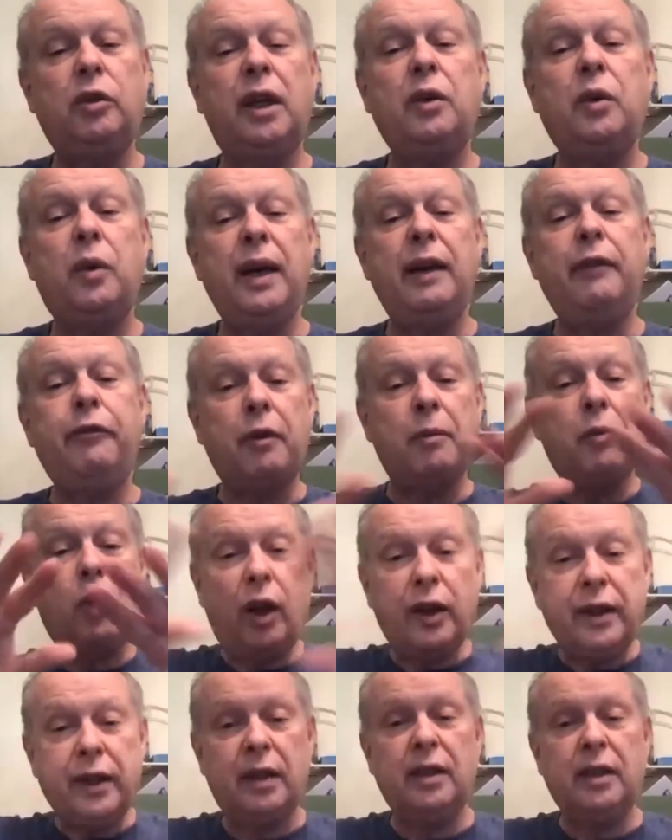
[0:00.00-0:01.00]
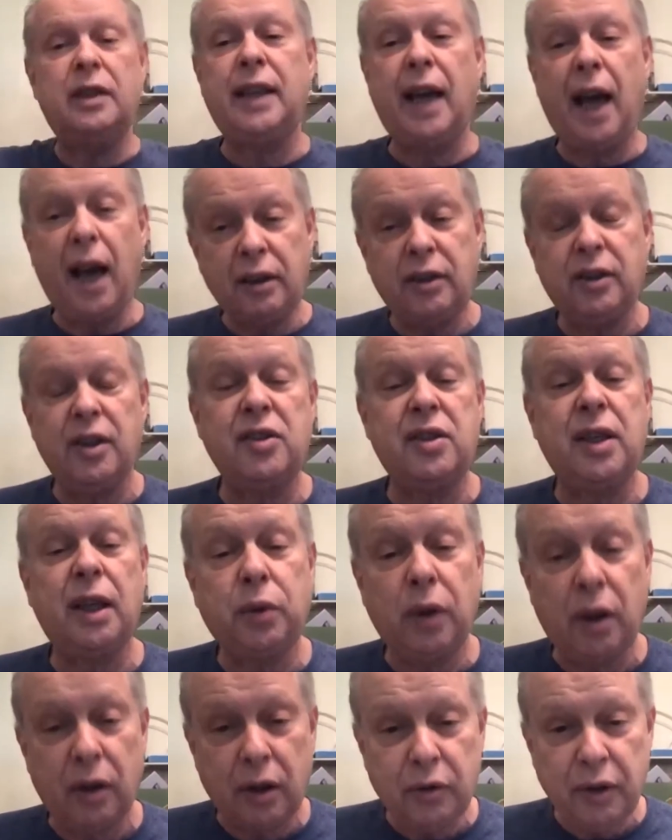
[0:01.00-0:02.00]
away from all the other doctors that
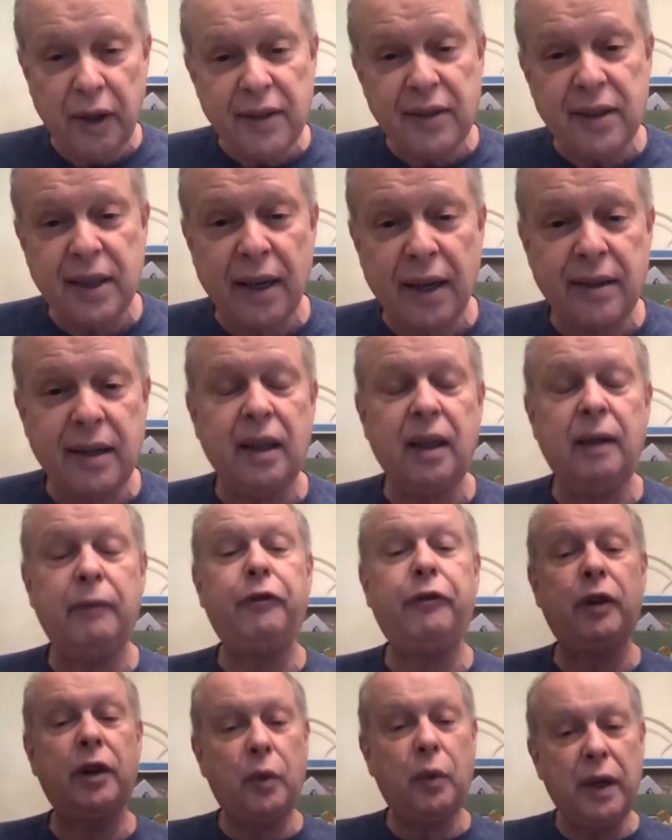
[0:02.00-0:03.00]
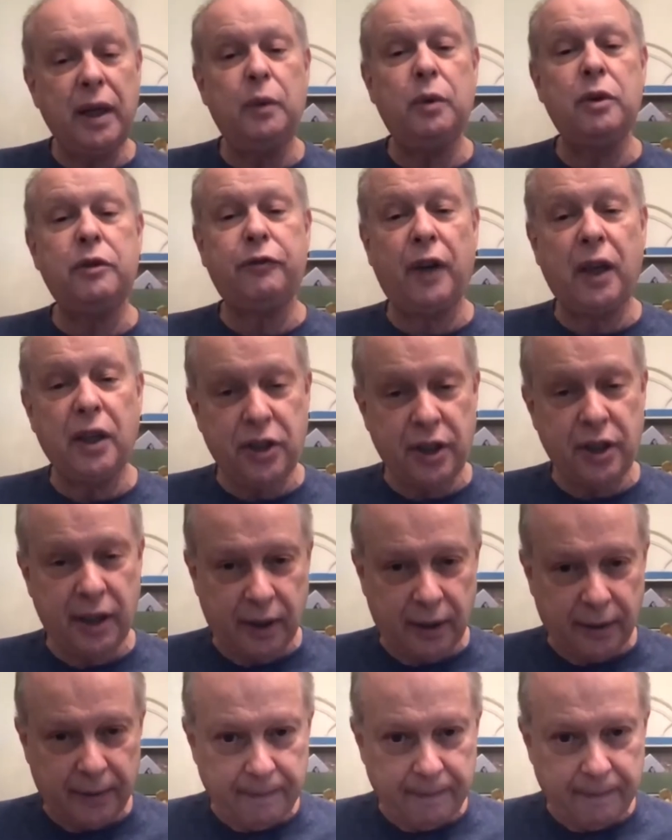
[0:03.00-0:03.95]
were criticizing him for the way he was functioning.